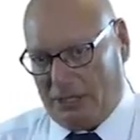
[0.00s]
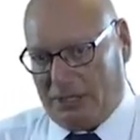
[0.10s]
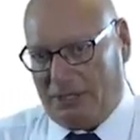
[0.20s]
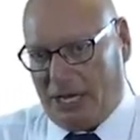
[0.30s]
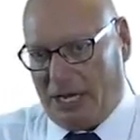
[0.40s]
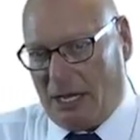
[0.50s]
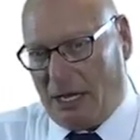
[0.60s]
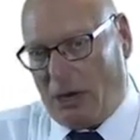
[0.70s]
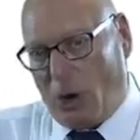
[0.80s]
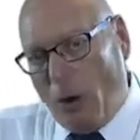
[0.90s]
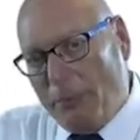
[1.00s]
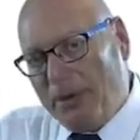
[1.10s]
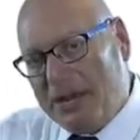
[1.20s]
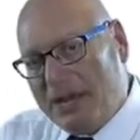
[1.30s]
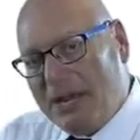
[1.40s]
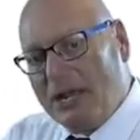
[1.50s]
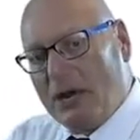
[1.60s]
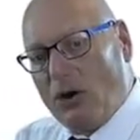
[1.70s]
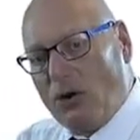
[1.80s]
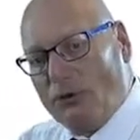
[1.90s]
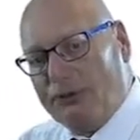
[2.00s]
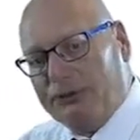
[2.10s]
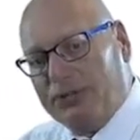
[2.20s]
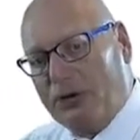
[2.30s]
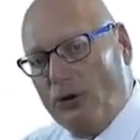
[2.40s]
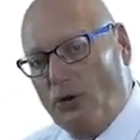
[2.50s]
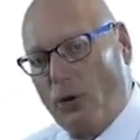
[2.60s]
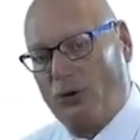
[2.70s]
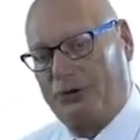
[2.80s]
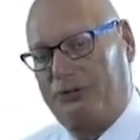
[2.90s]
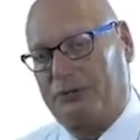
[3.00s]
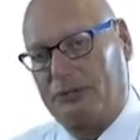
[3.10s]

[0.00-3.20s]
The opening of the cord